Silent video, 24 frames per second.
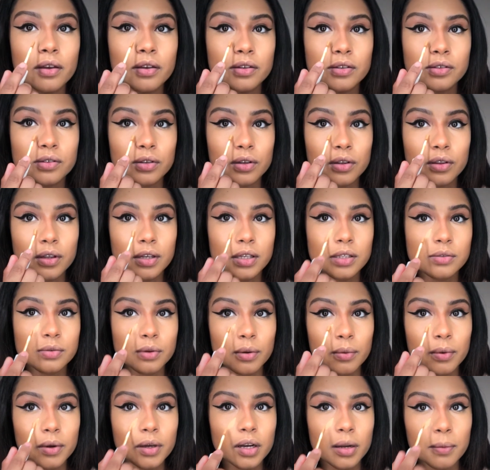So this
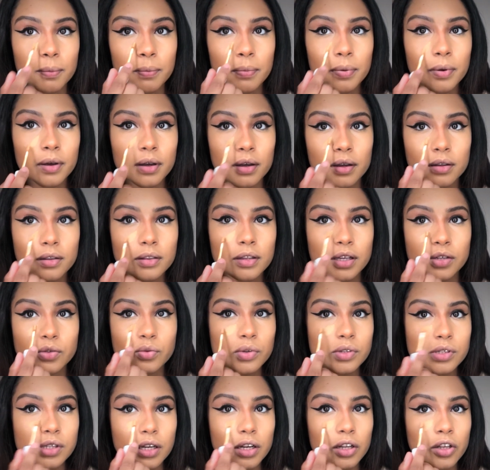one, we're gonna put, this
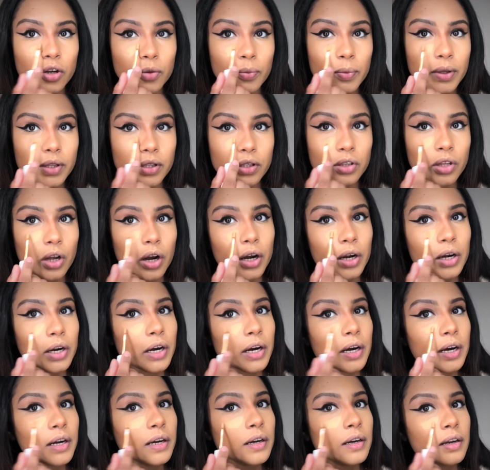one's a little bit
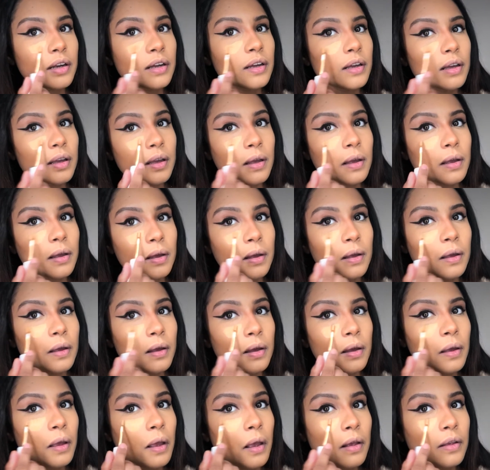darker.
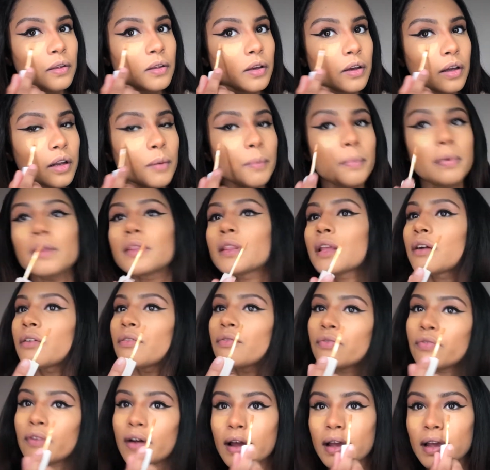So I'm gonna put
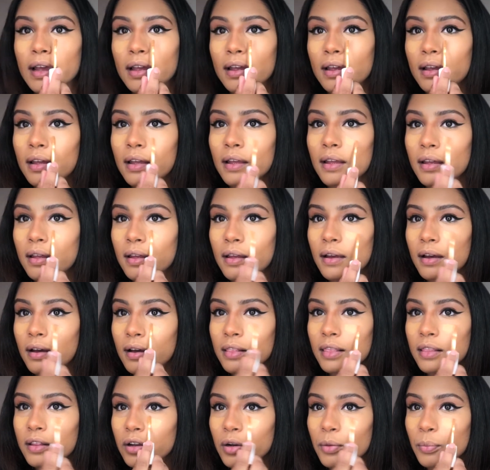that right a
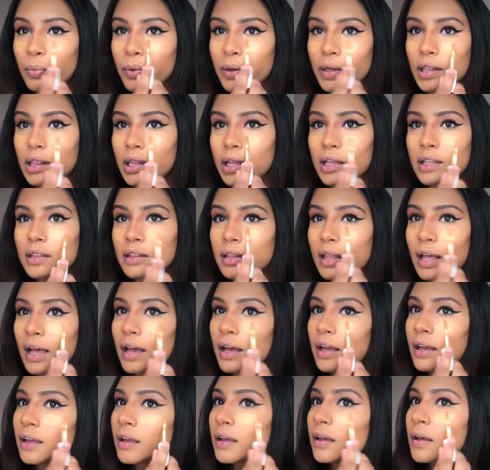little bit like
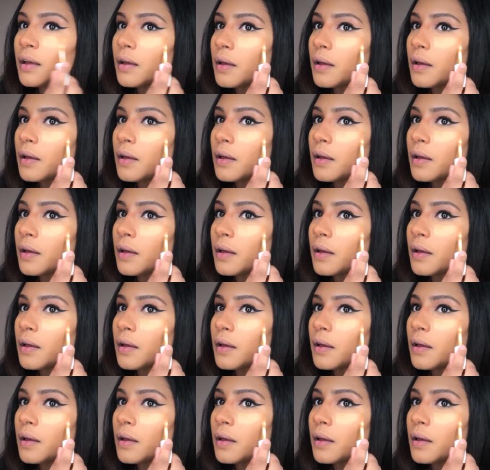that.